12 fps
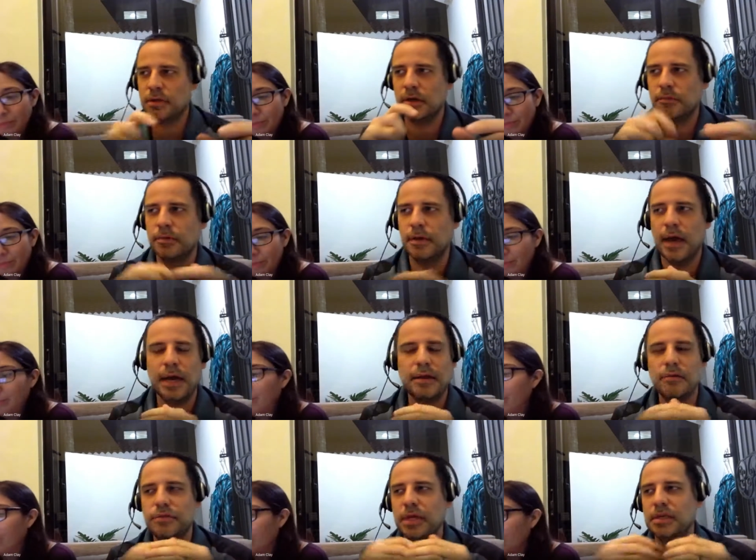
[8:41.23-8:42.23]
to, I
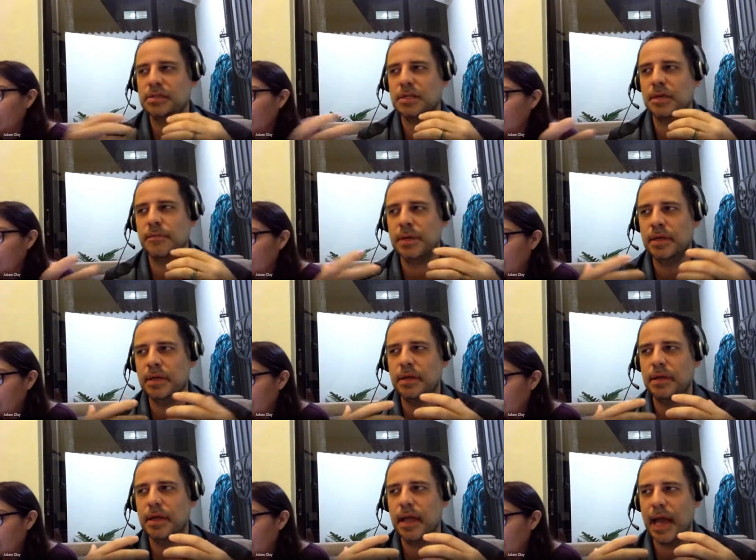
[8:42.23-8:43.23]
don't think it's going to be
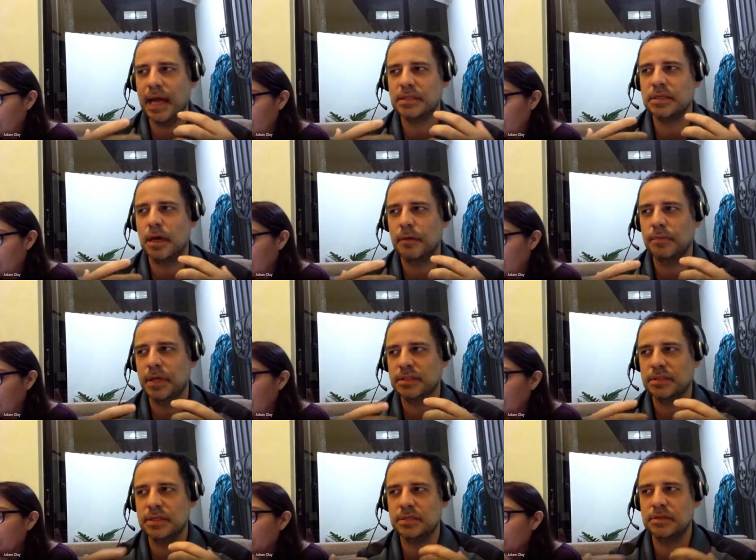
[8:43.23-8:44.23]
as complex.
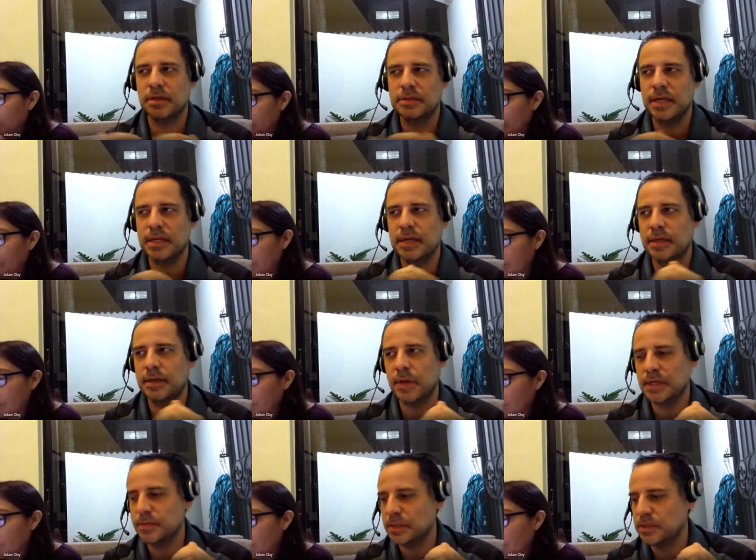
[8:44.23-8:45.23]
I think they're going to take that into
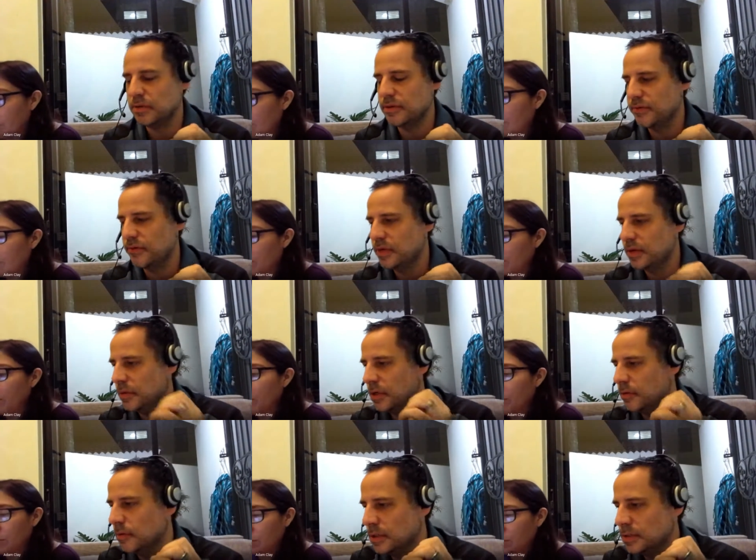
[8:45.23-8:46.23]
mind, especially with the
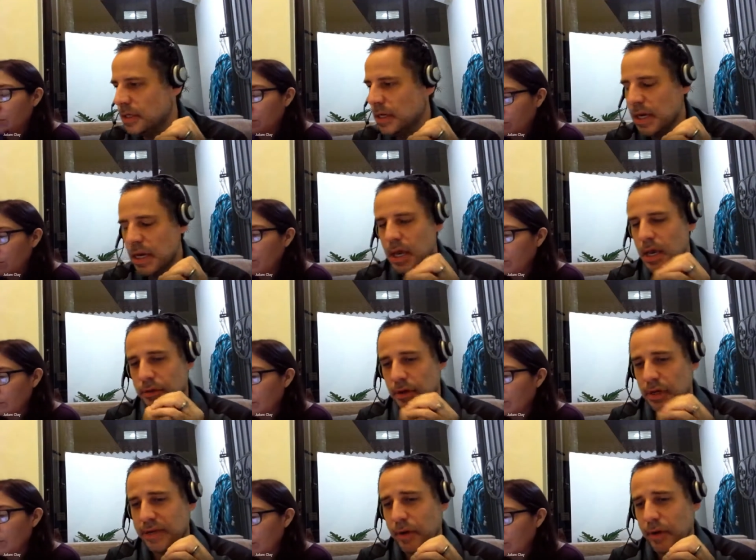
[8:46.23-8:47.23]
15-minute ones. They're
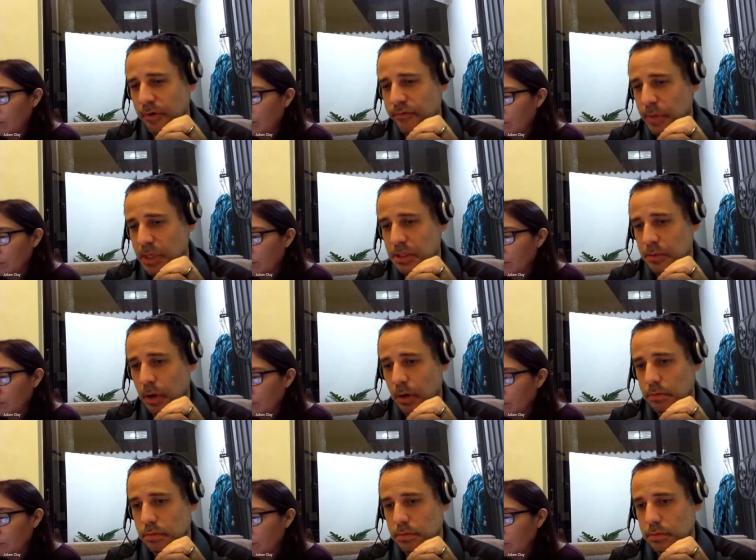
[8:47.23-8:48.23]
going to give out more information tomorrow,
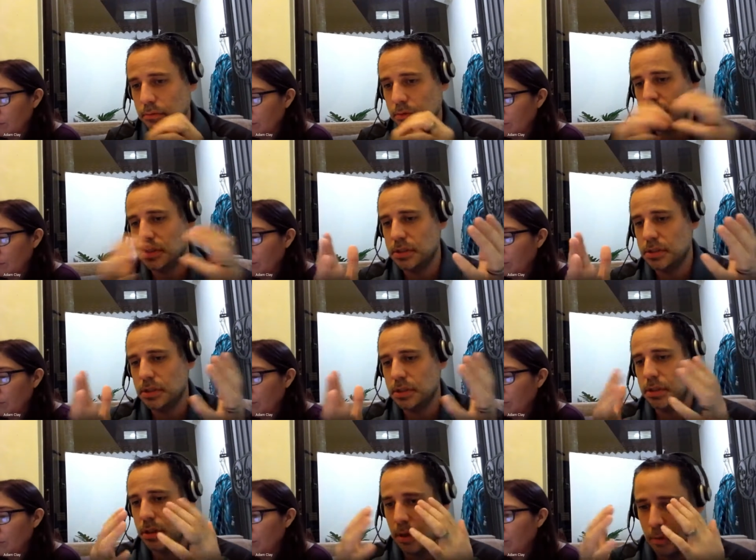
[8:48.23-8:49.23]
which,
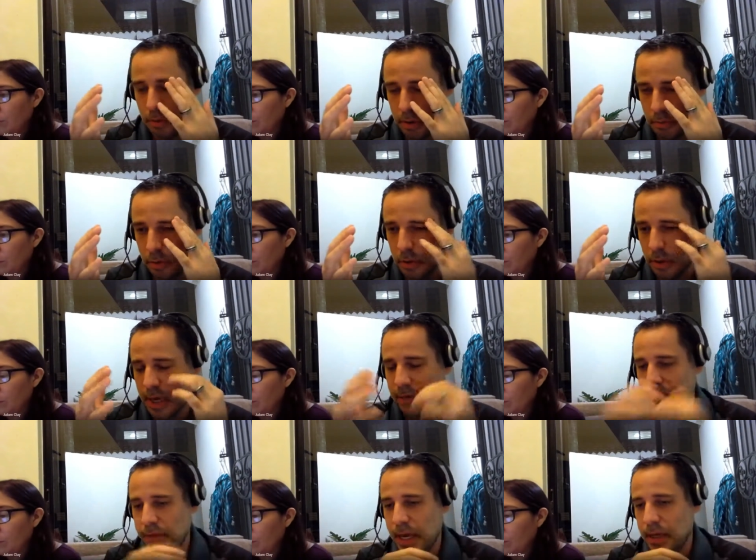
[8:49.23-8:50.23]
we'll look out
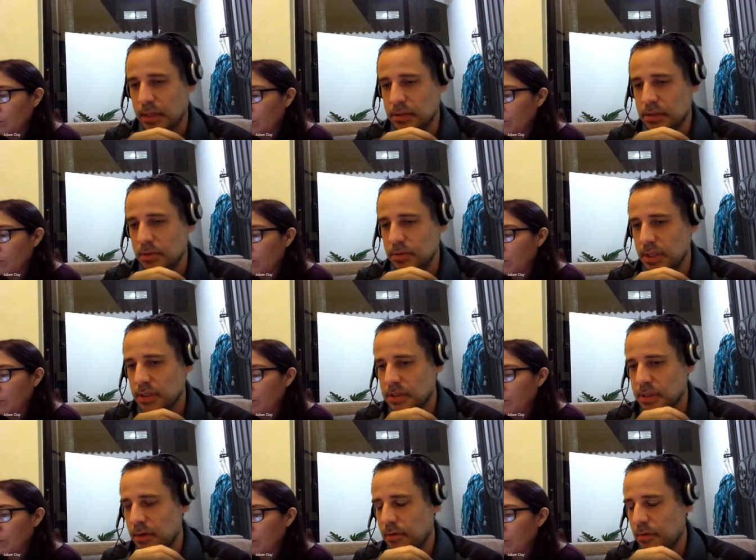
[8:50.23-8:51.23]
for that and see what they
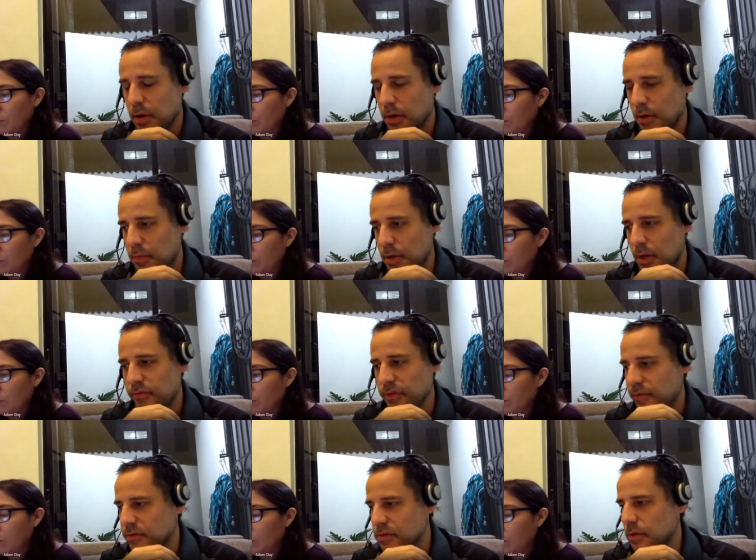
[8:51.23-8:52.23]
say, and hopefully
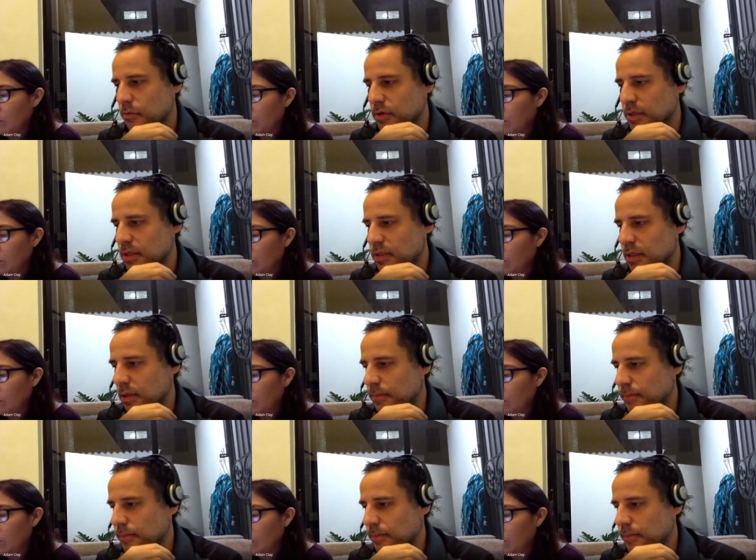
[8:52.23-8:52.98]
give us a little more detail.